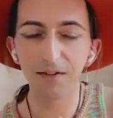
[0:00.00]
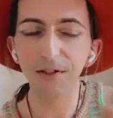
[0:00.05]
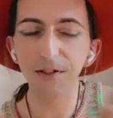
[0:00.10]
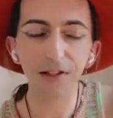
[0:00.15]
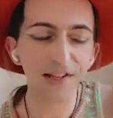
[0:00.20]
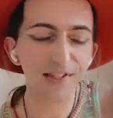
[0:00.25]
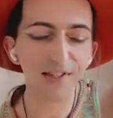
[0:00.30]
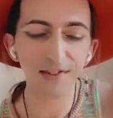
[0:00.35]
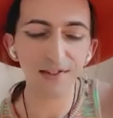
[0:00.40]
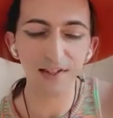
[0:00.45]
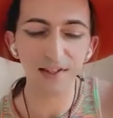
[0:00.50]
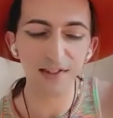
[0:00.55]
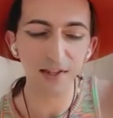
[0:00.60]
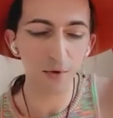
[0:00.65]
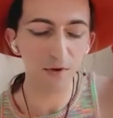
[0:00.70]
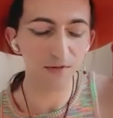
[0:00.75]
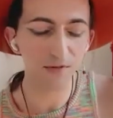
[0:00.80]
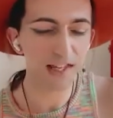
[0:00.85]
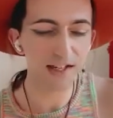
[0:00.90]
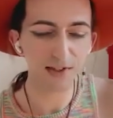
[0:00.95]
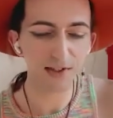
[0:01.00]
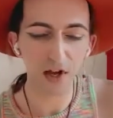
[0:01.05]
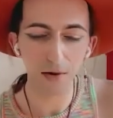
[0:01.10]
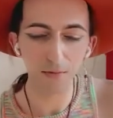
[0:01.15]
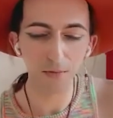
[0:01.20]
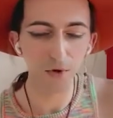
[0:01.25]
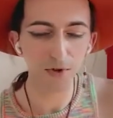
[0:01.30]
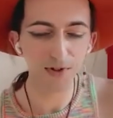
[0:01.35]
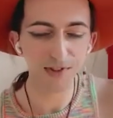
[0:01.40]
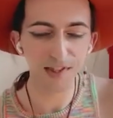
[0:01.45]
you listen to some of the
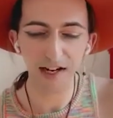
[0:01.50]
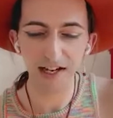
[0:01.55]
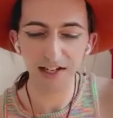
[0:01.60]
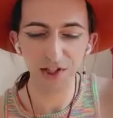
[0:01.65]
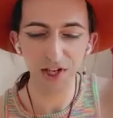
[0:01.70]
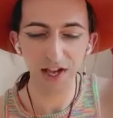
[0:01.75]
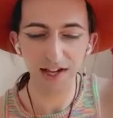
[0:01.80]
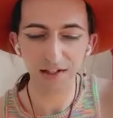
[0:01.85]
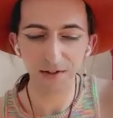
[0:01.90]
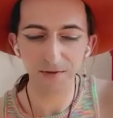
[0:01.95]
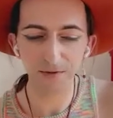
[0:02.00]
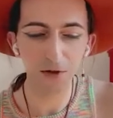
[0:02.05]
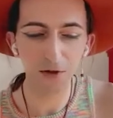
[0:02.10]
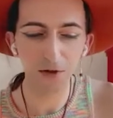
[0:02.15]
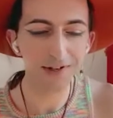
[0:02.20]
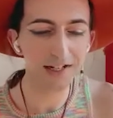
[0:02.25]
examples that I shared a few